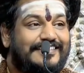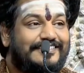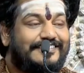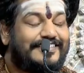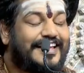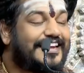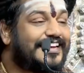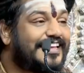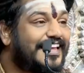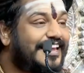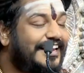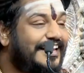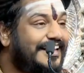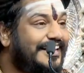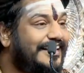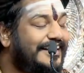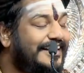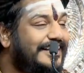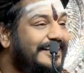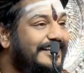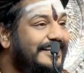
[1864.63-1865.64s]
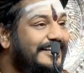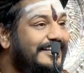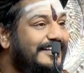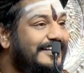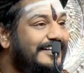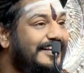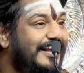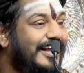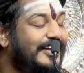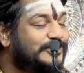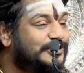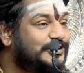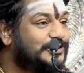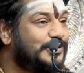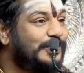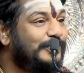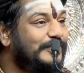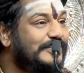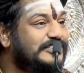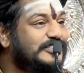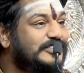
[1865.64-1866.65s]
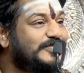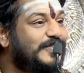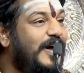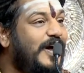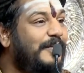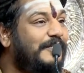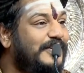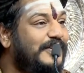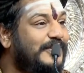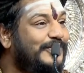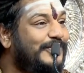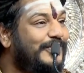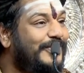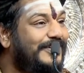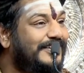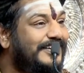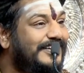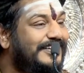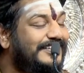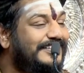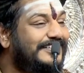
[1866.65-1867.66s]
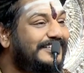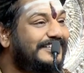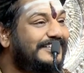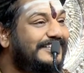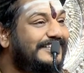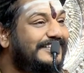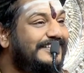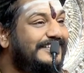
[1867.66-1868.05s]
Where can I assume his form and go on?